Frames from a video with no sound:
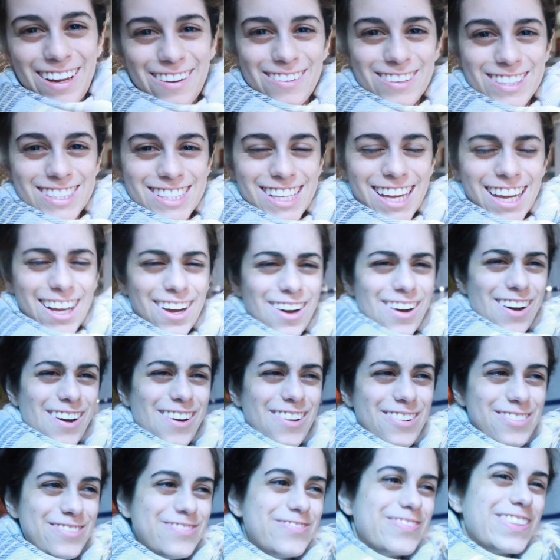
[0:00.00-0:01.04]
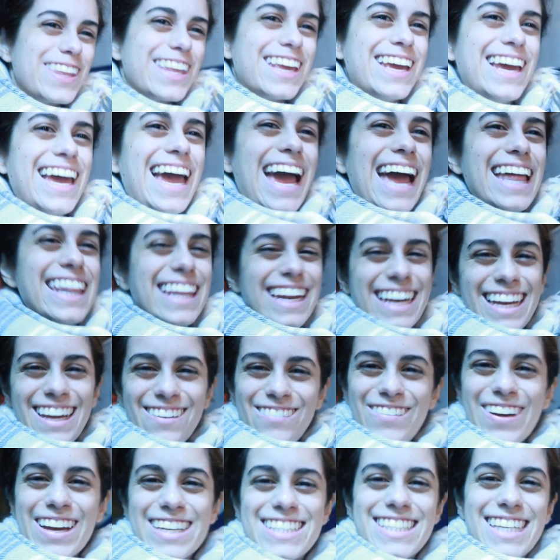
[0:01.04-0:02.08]
he was like oh and then he
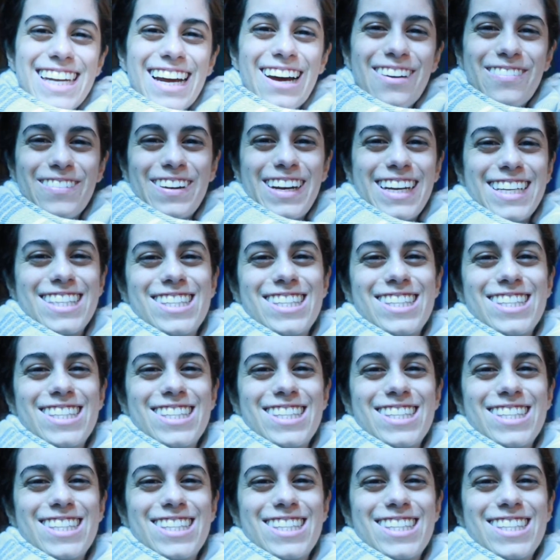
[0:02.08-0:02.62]
picked it up and